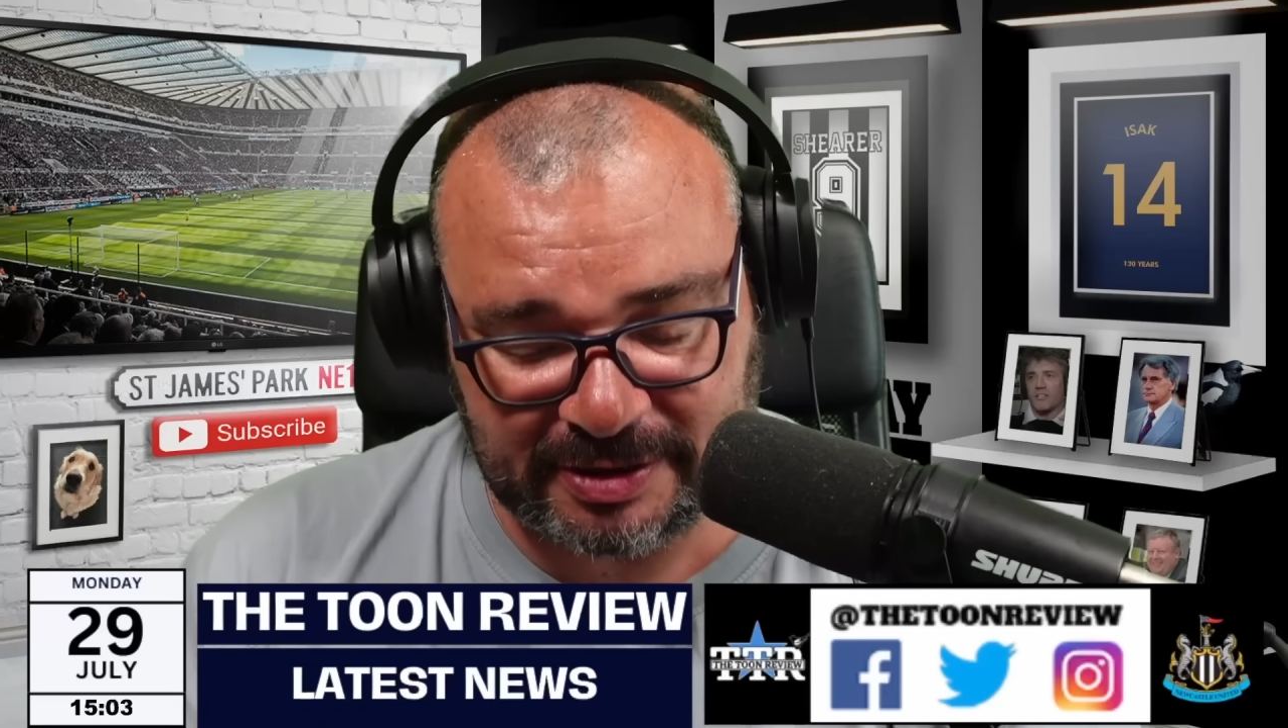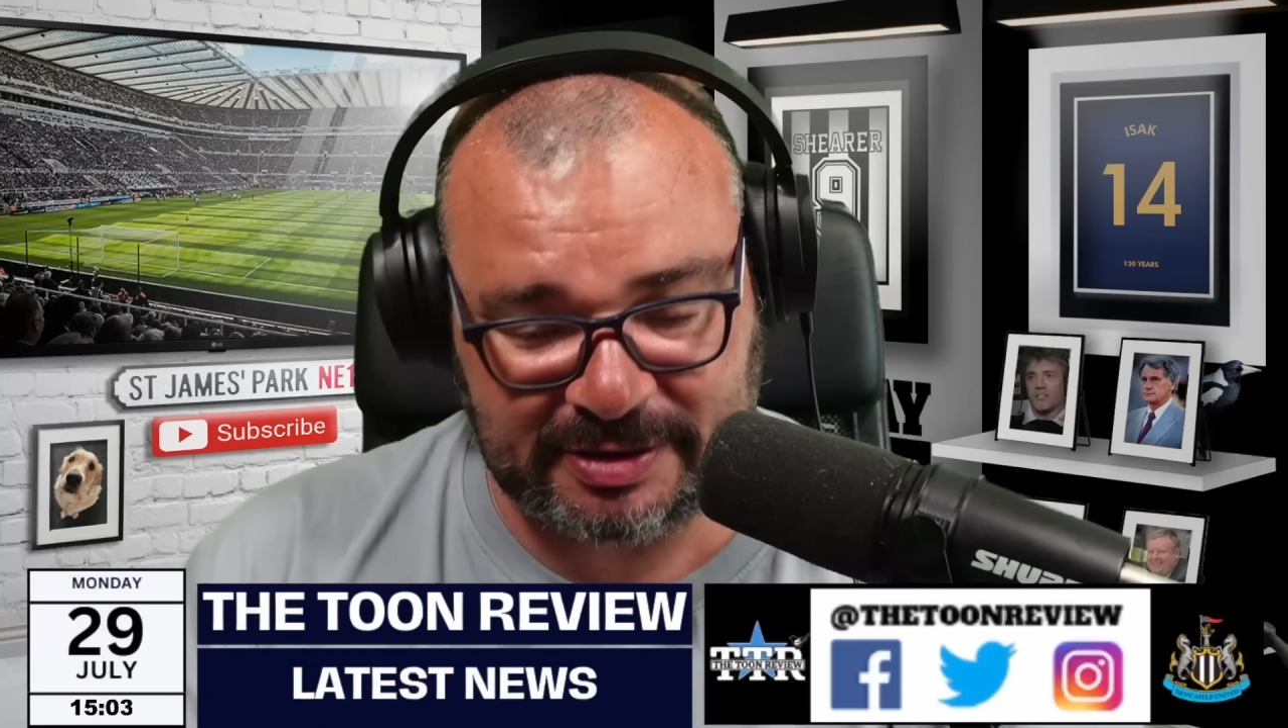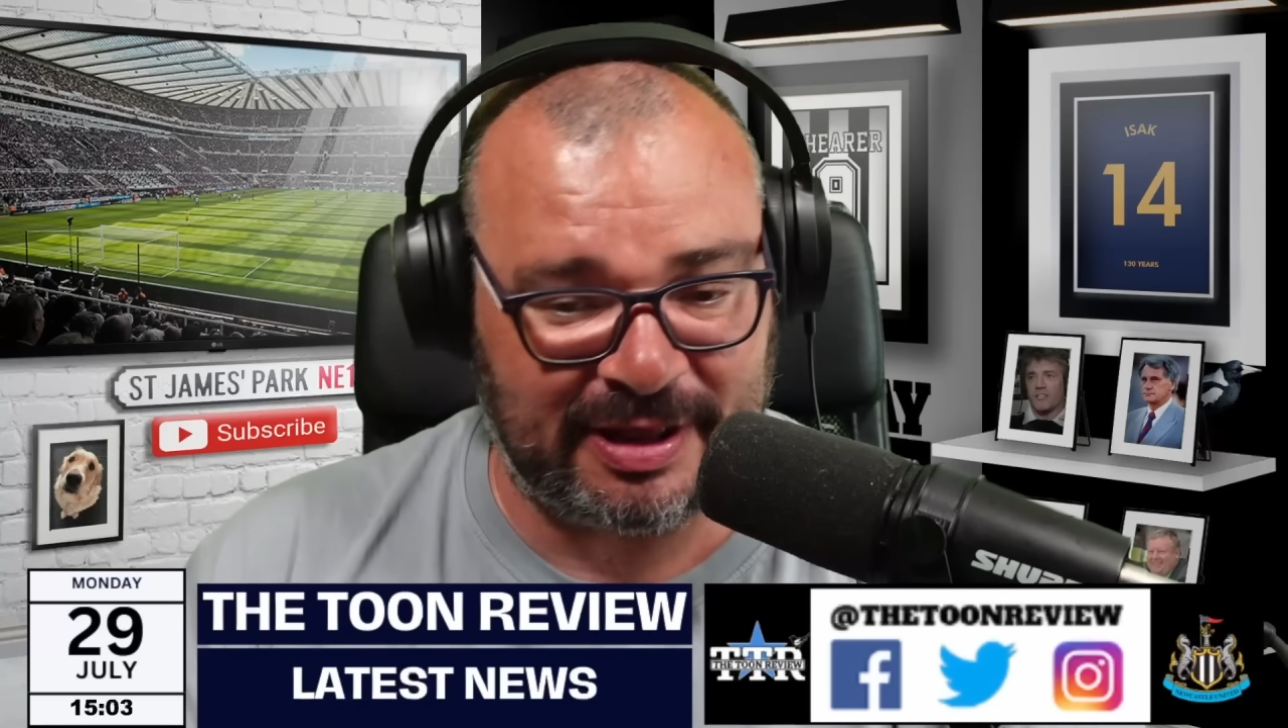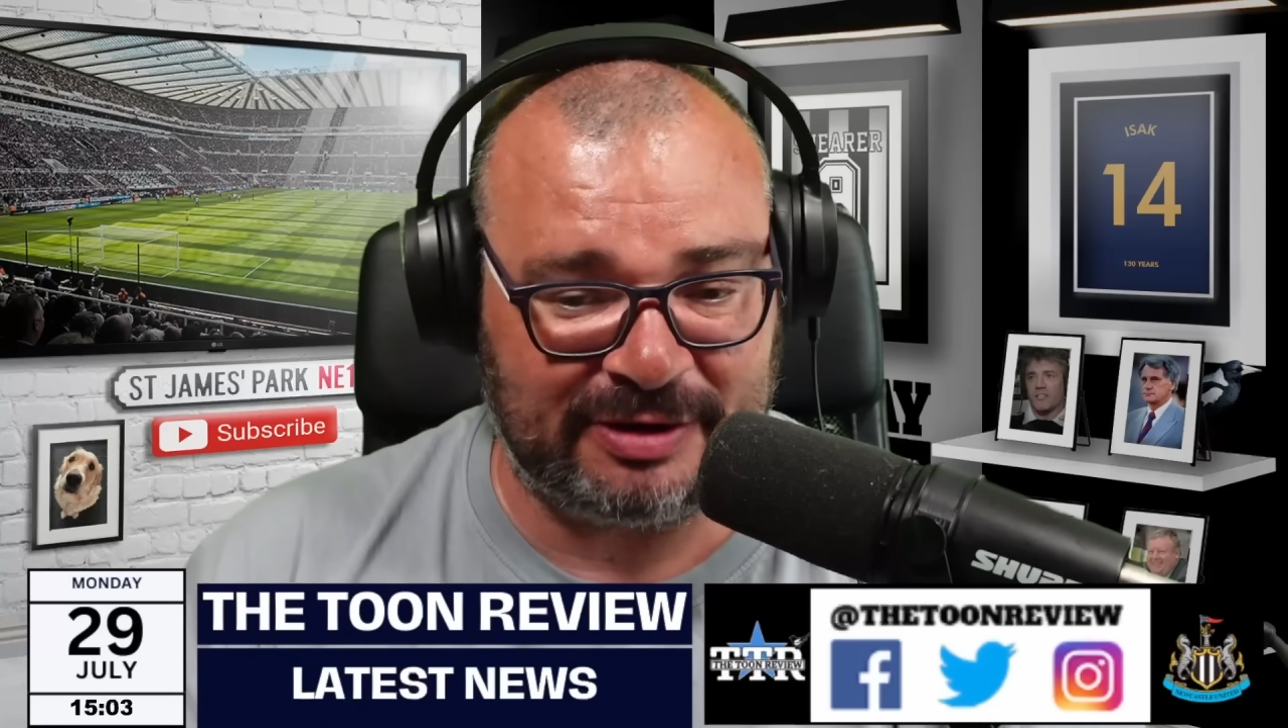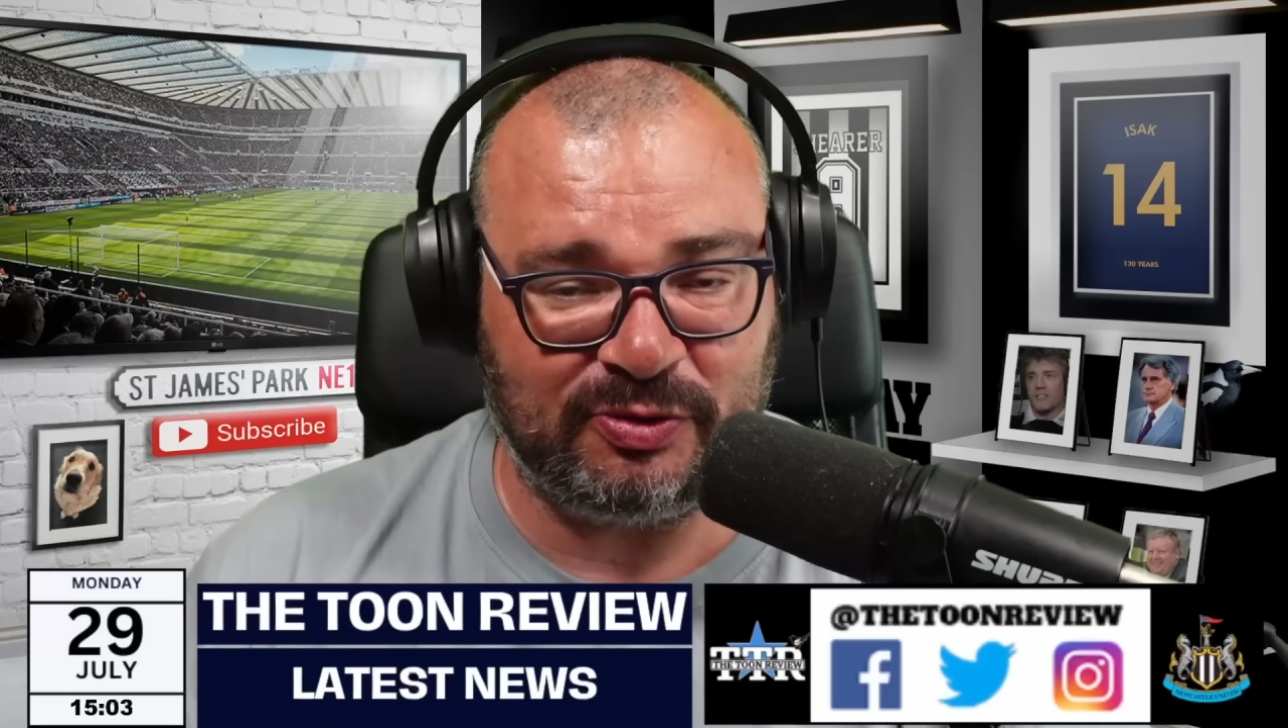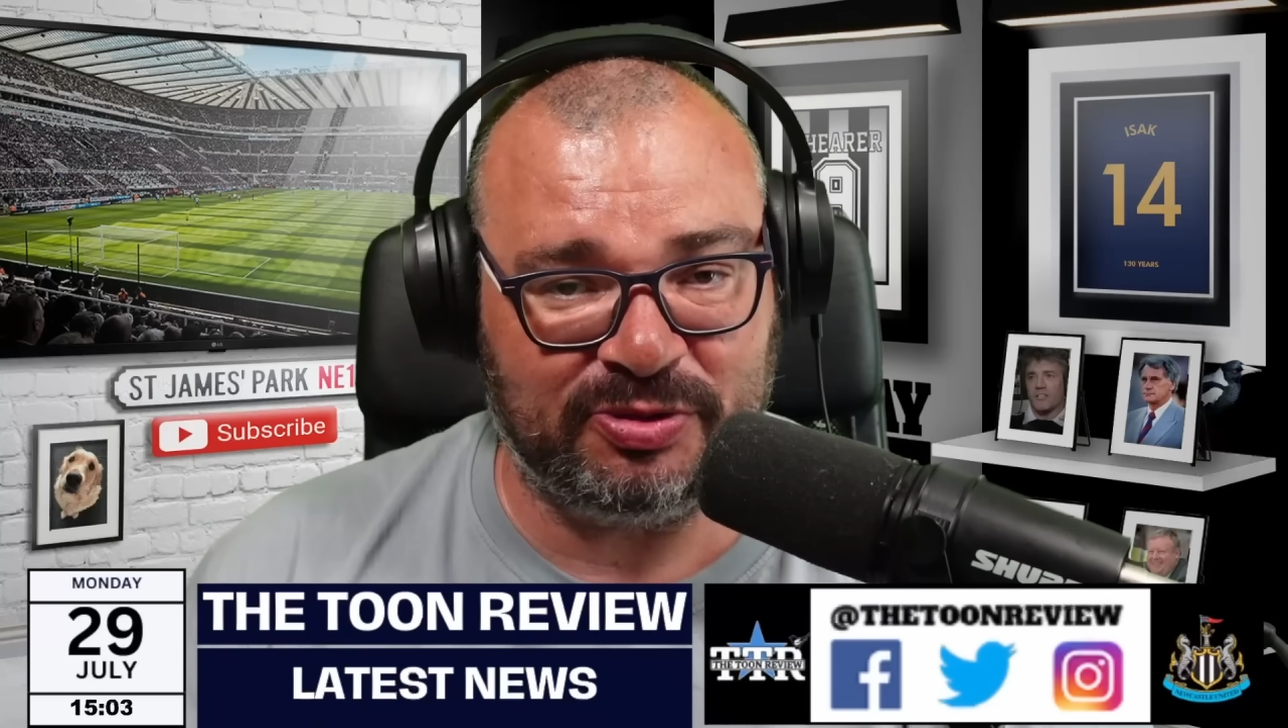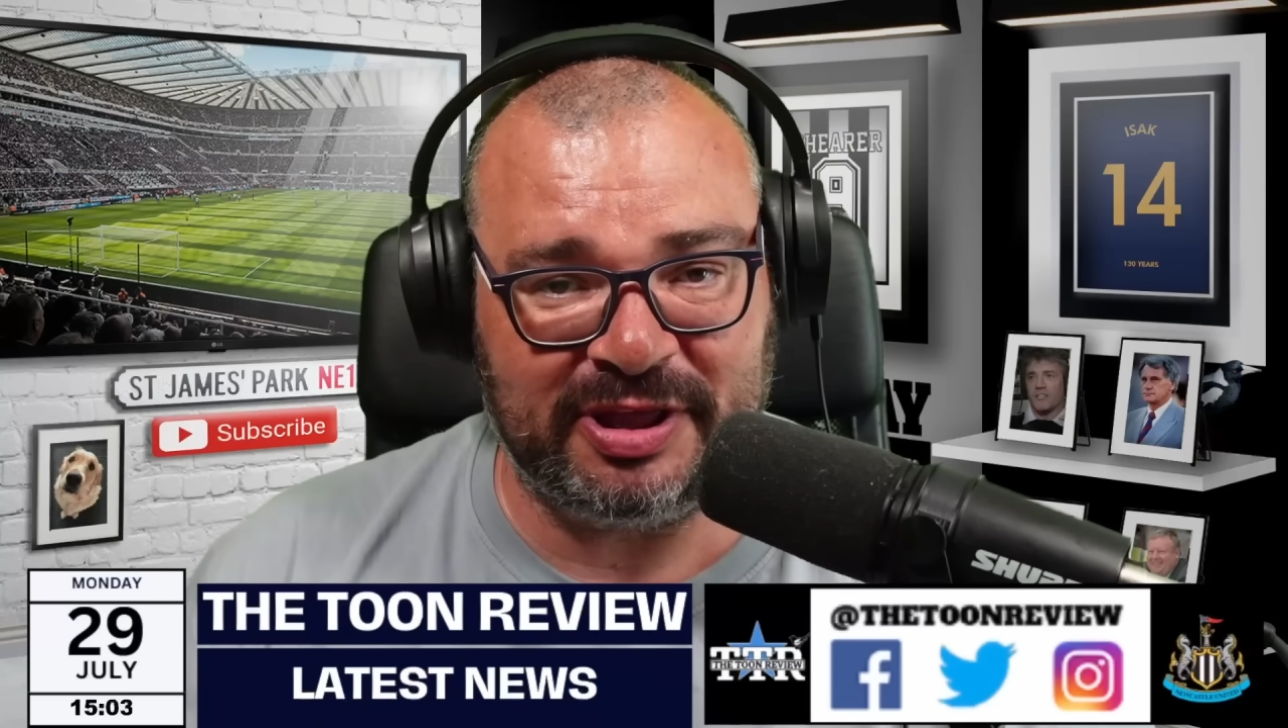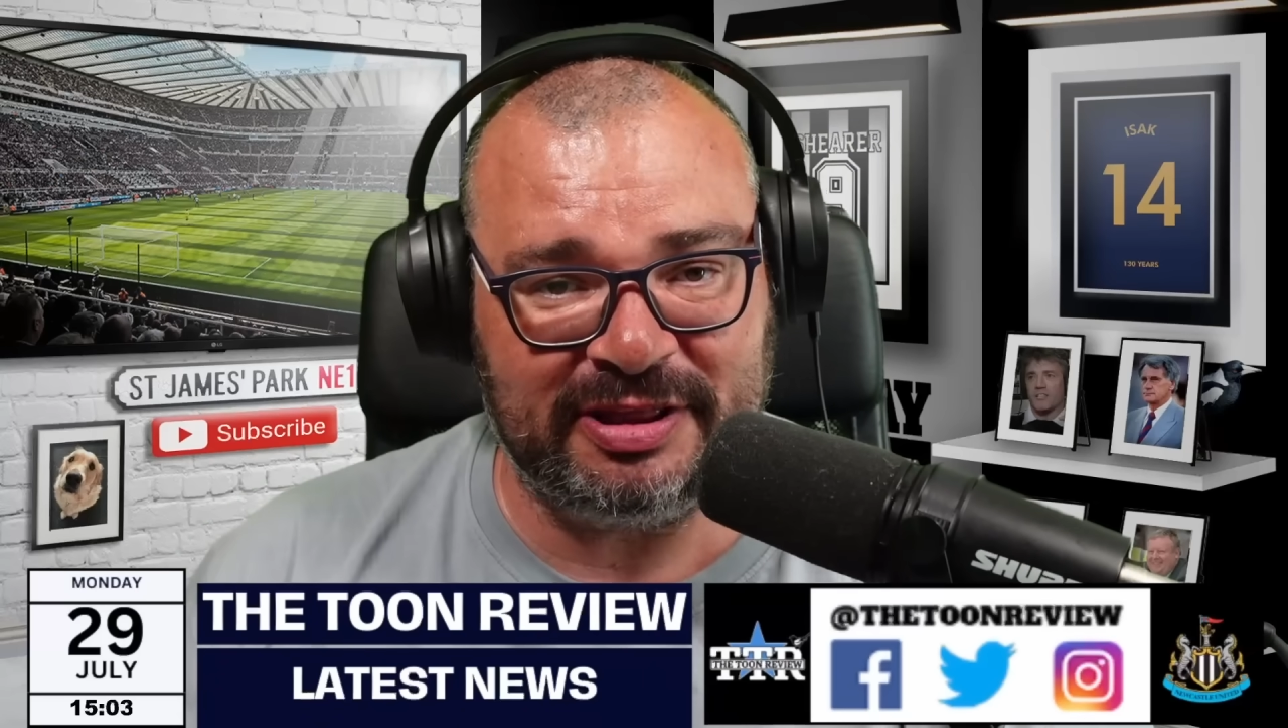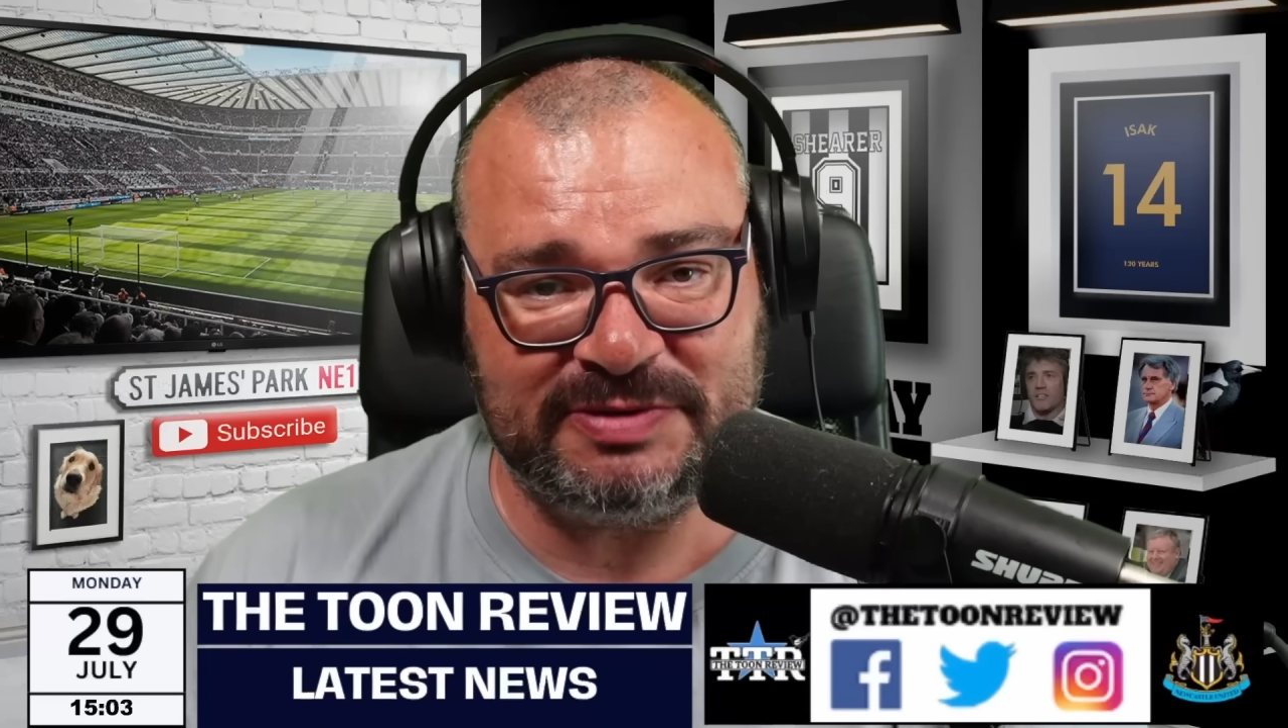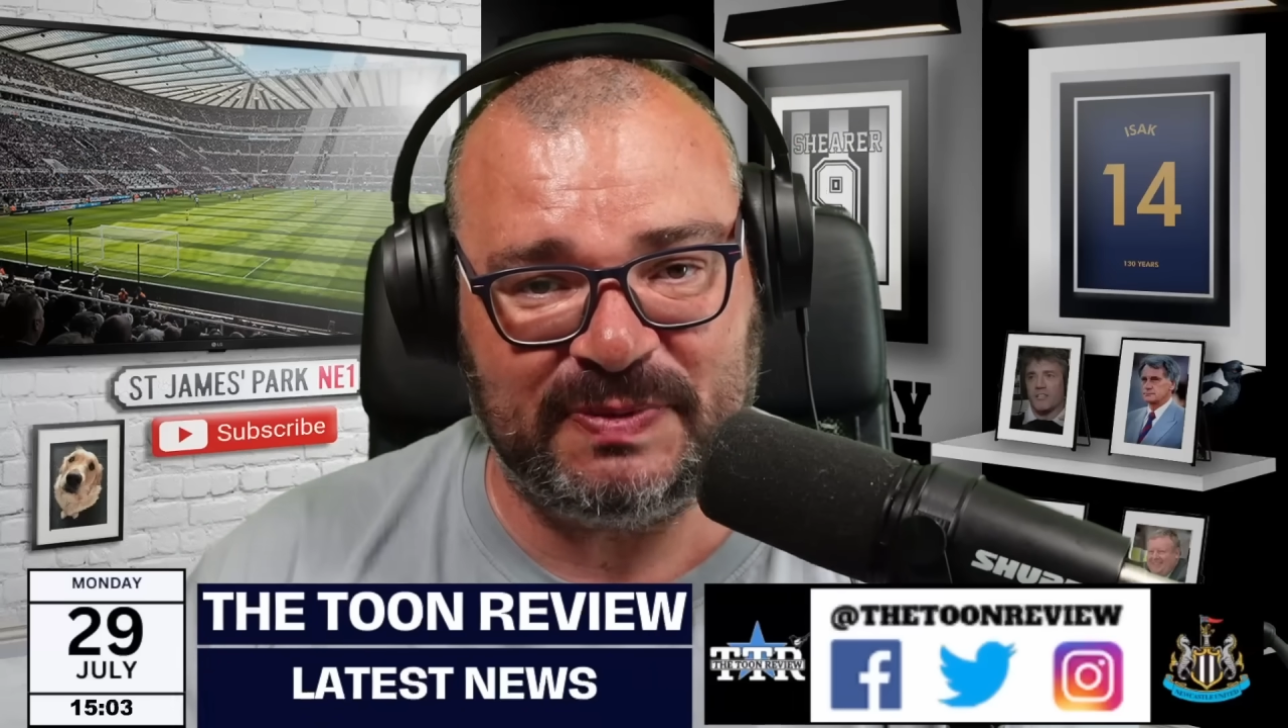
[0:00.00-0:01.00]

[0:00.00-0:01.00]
I don't think there's